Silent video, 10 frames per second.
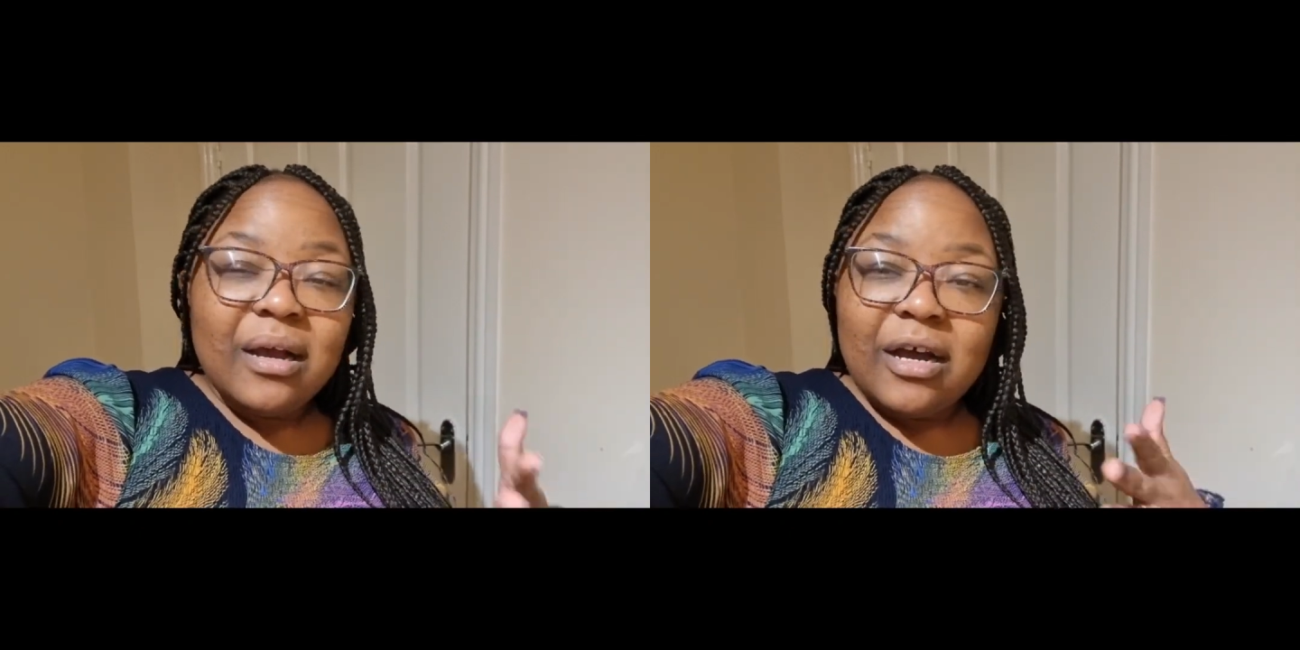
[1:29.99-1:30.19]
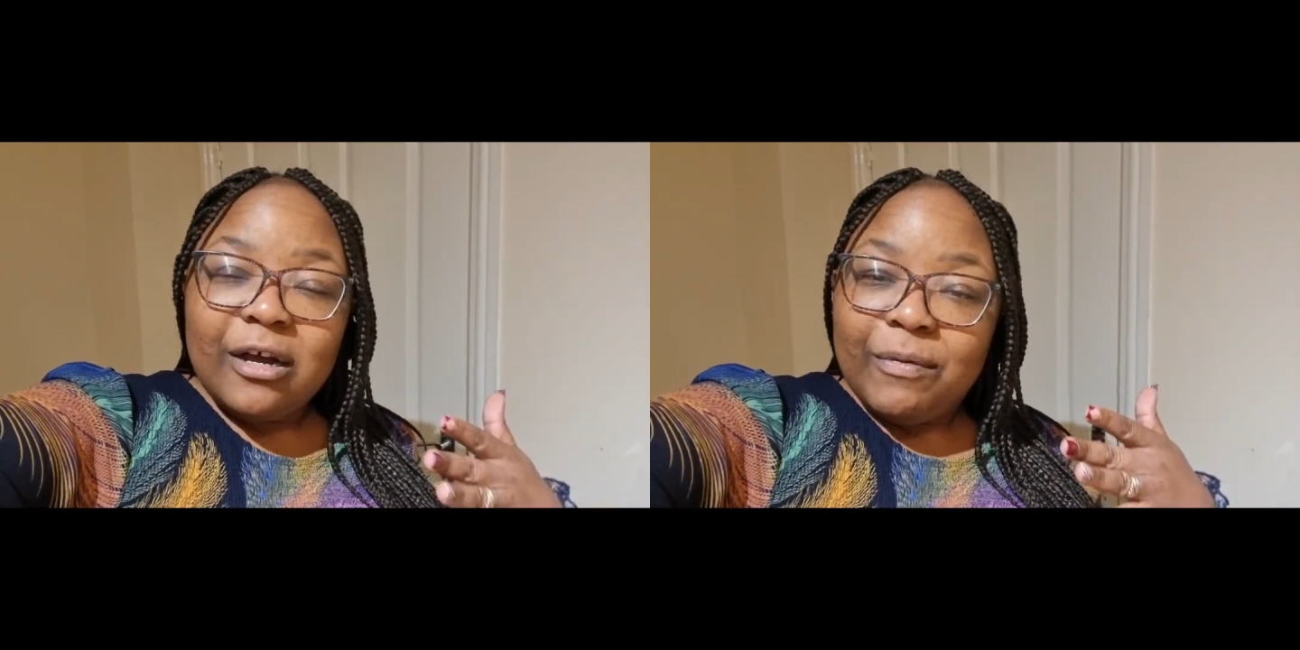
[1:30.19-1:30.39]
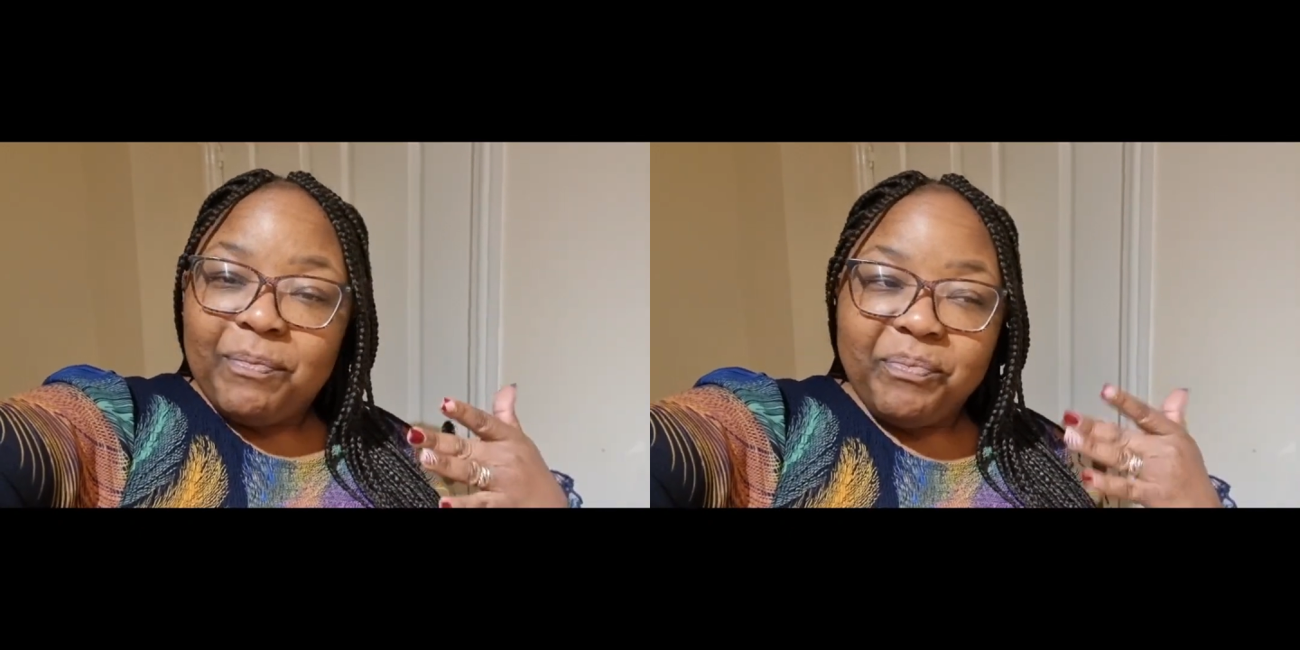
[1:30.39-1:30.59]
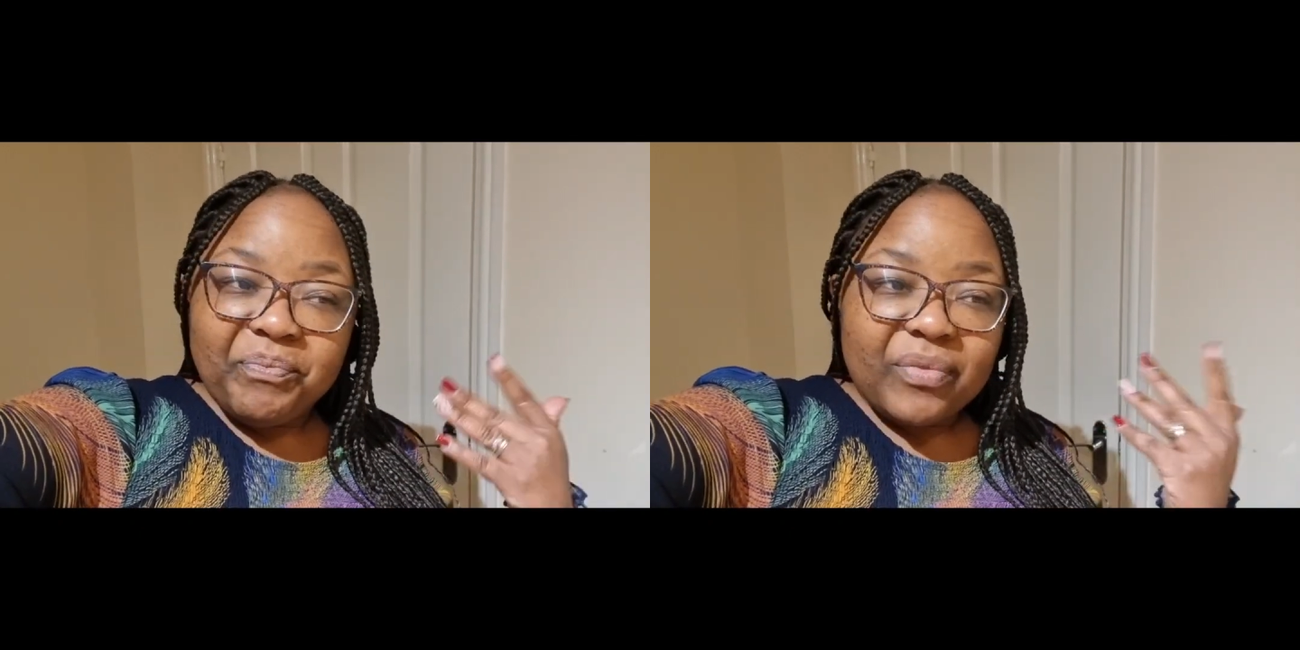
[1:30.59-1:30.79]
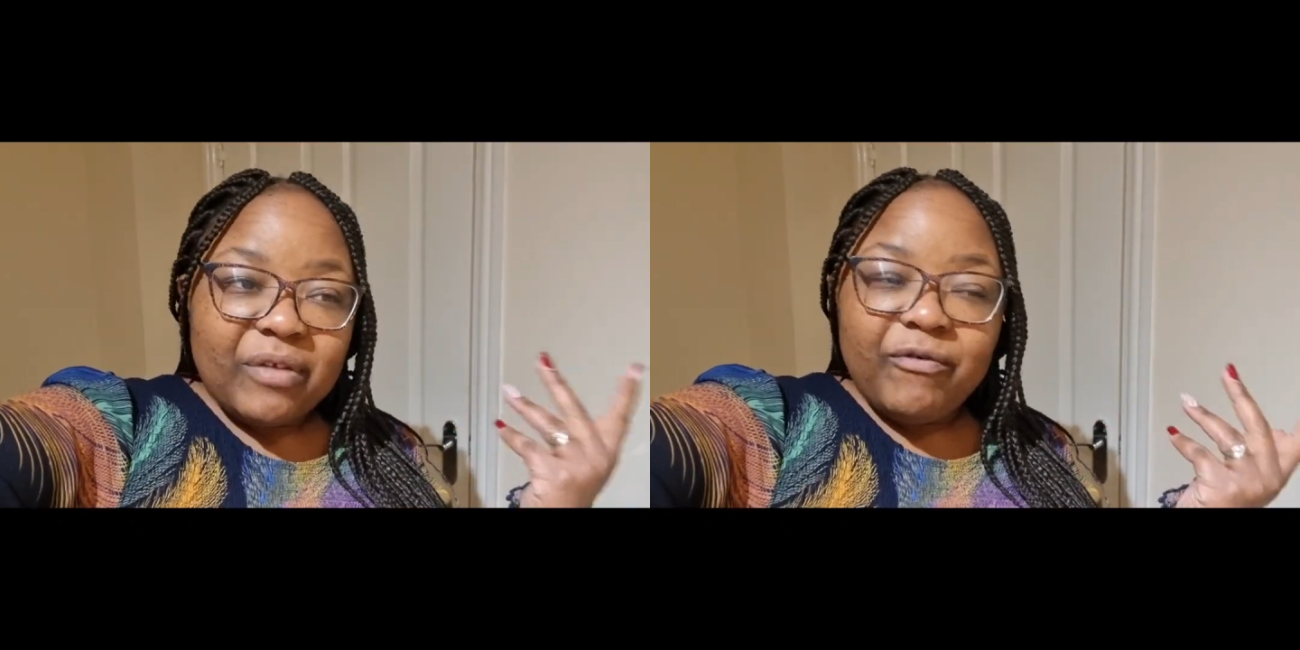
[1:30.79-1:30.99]

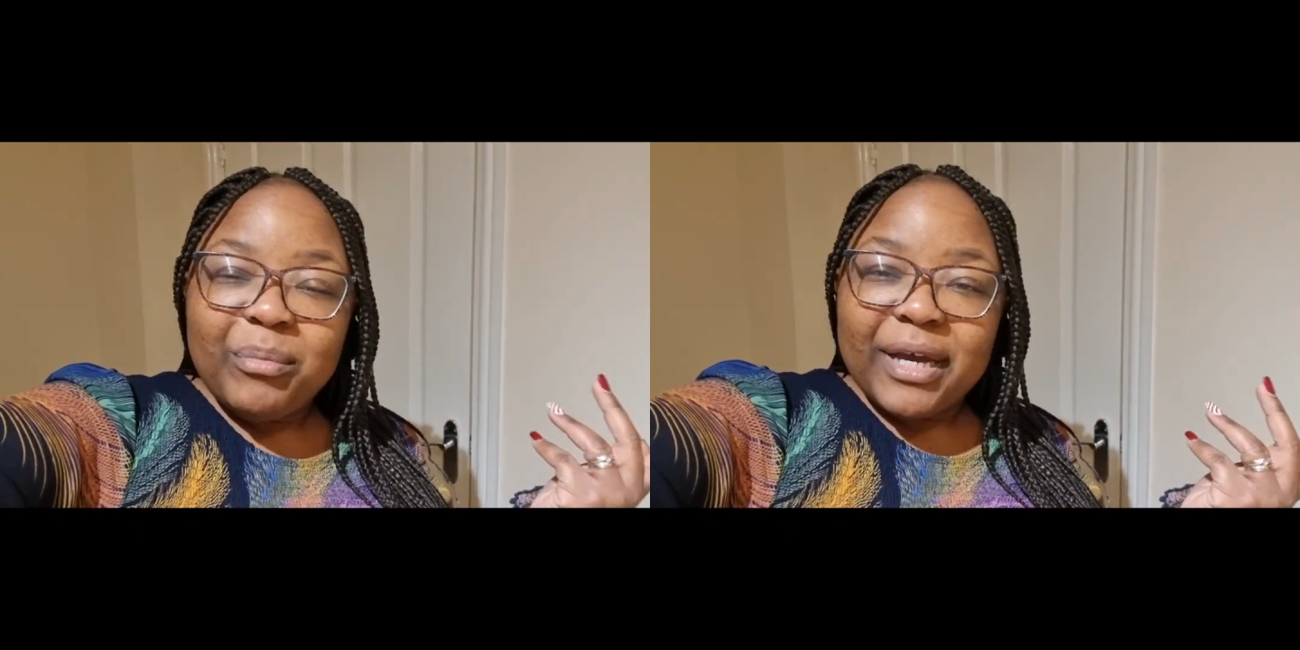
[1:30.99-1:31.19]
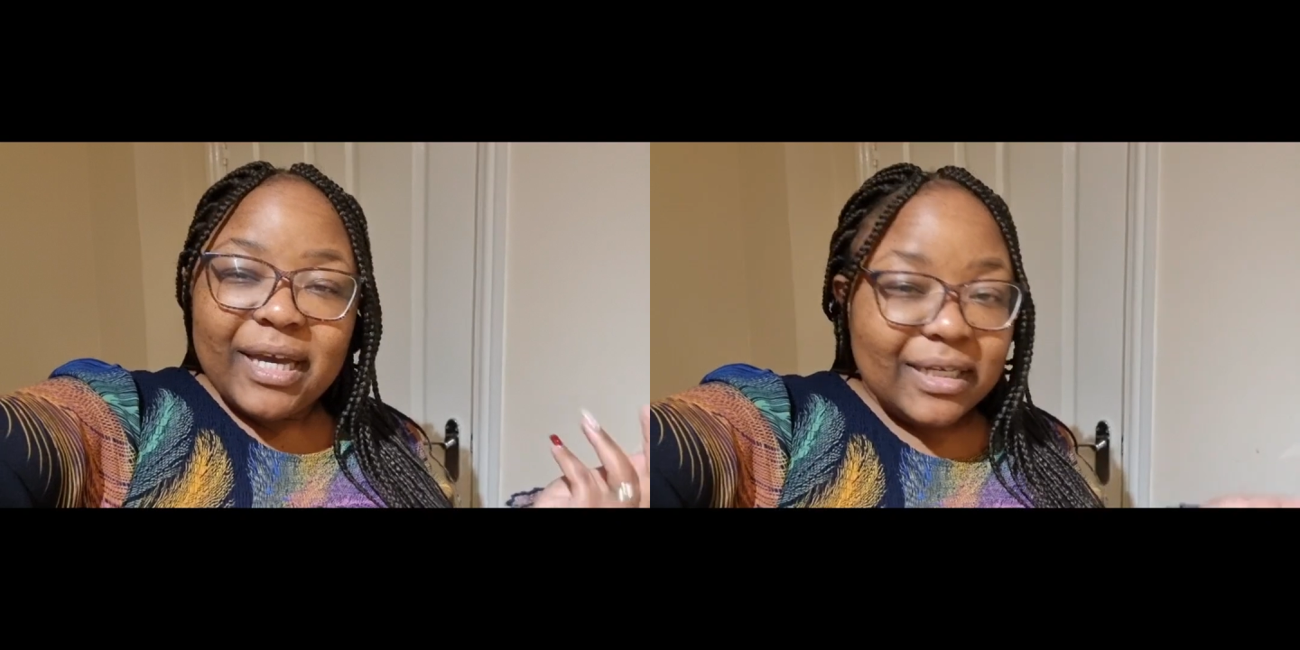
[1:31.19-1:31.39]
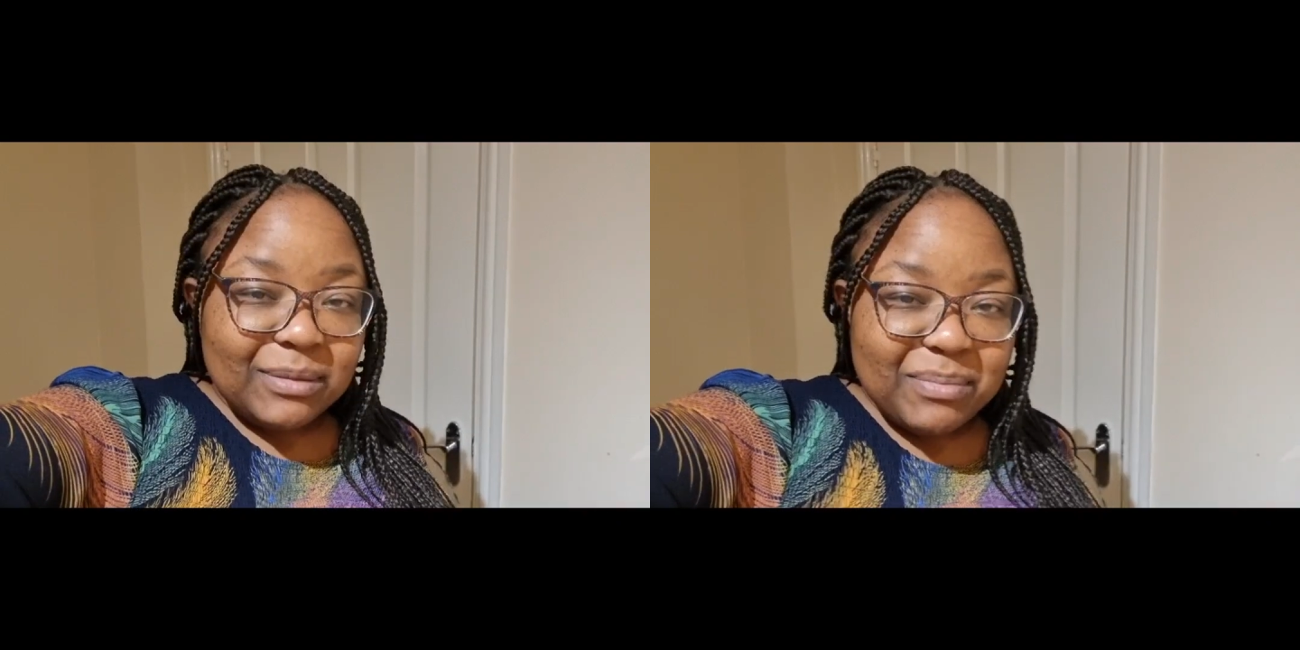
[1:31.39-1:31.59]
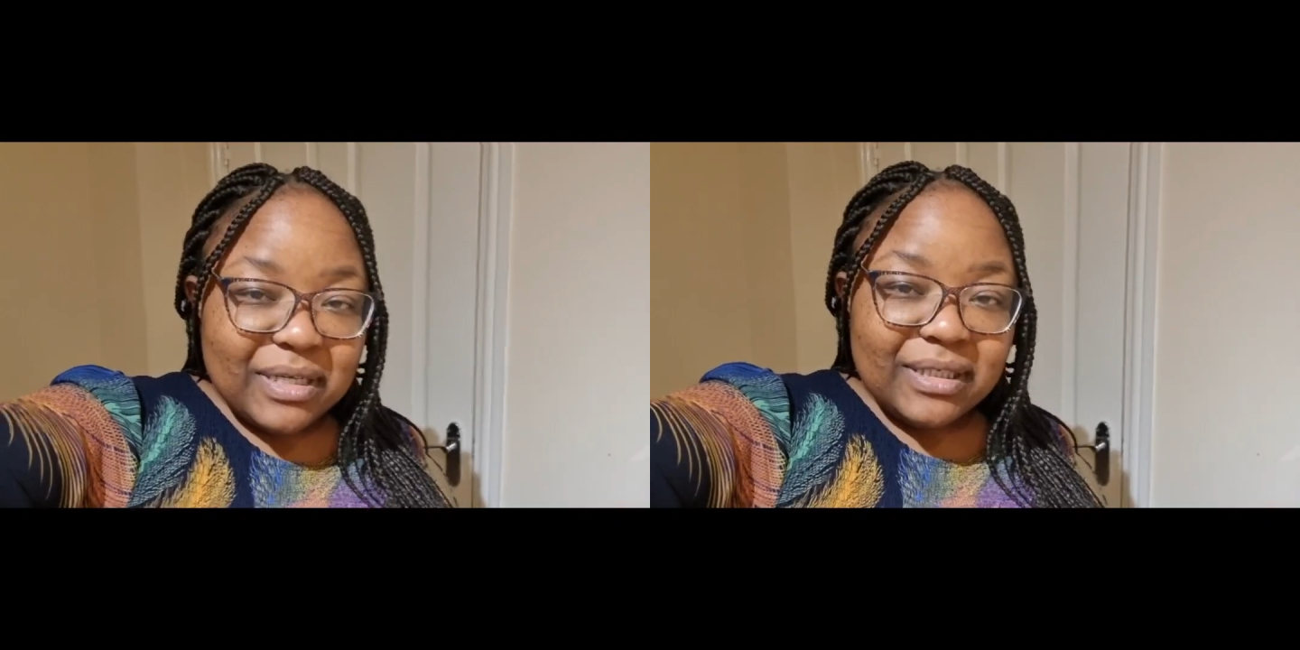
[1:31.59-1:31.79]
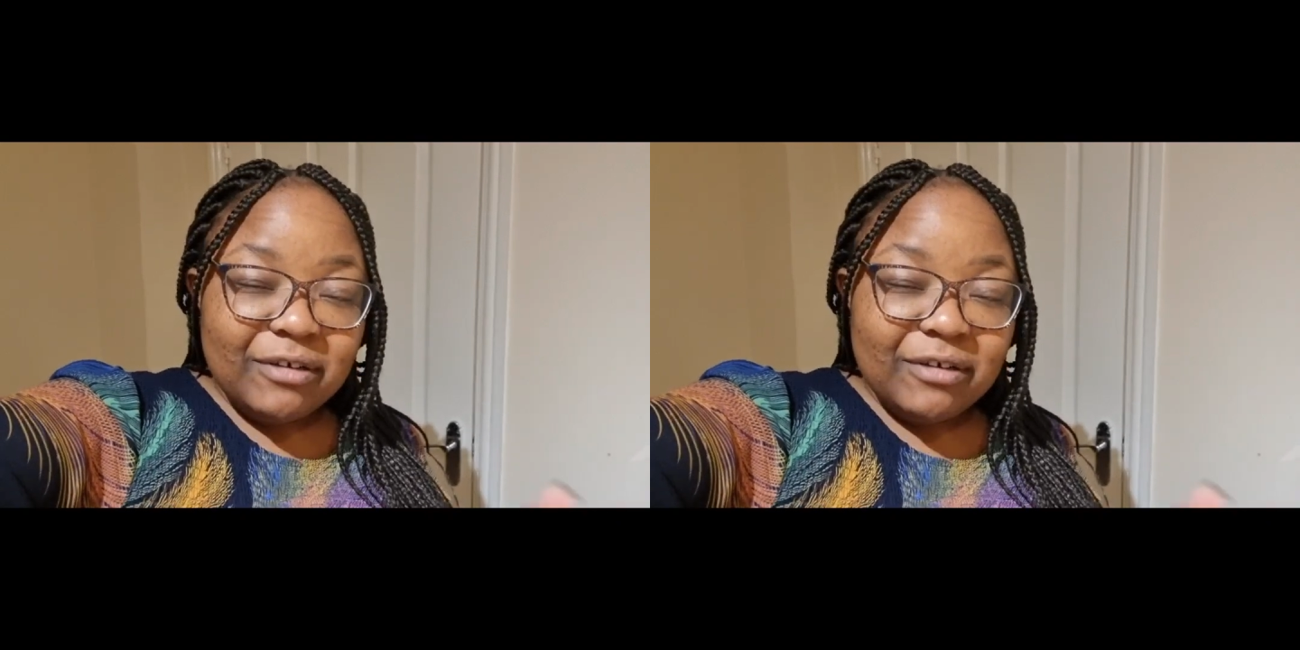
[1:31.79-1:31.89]
For my Hex Bees,